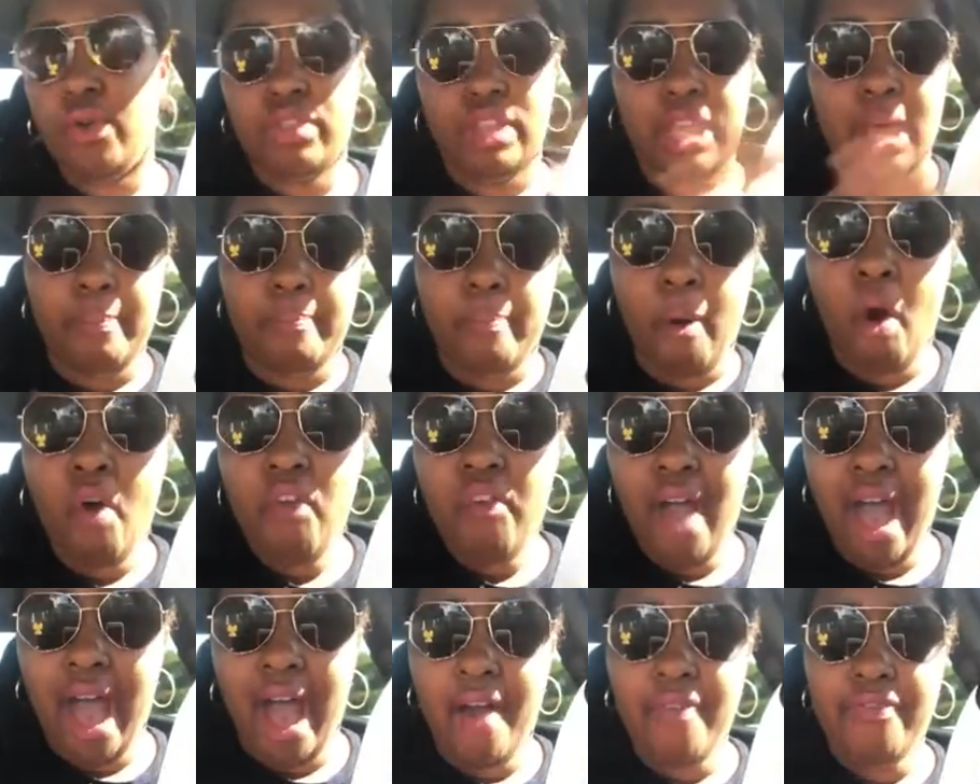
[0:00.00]
So they
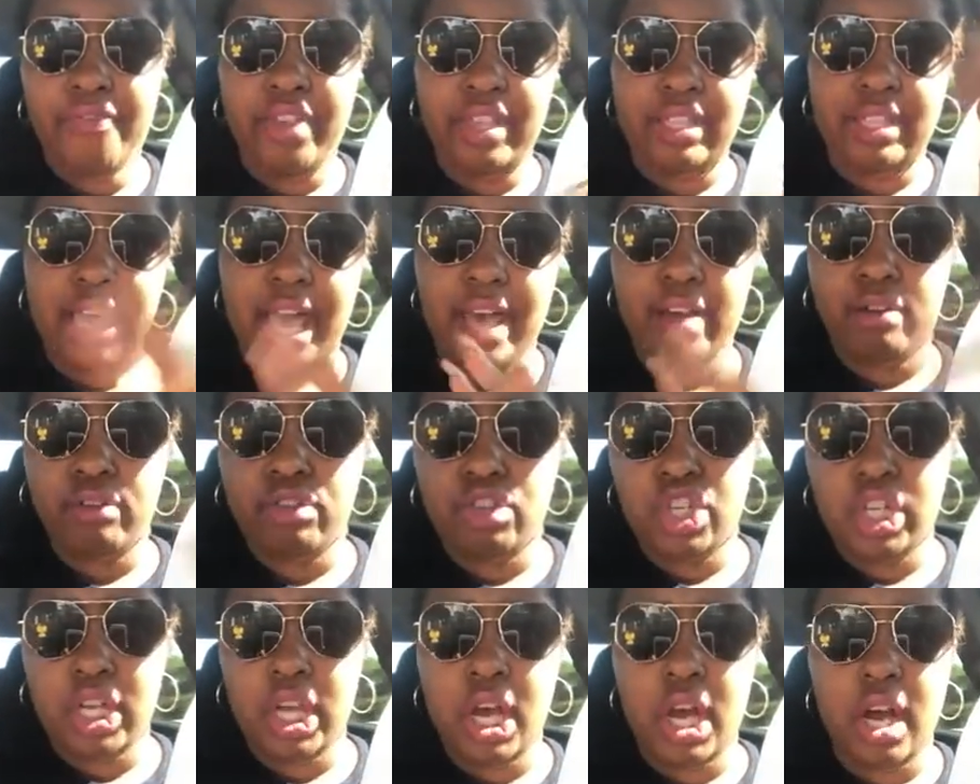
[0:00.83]
both have this
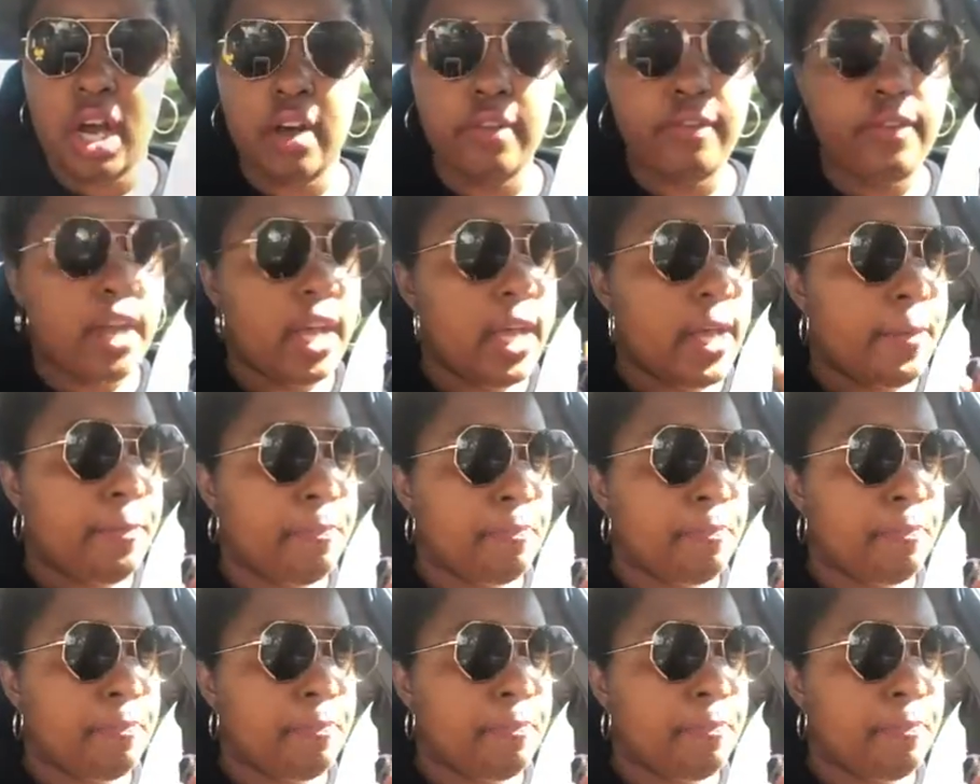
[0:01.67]
energy of,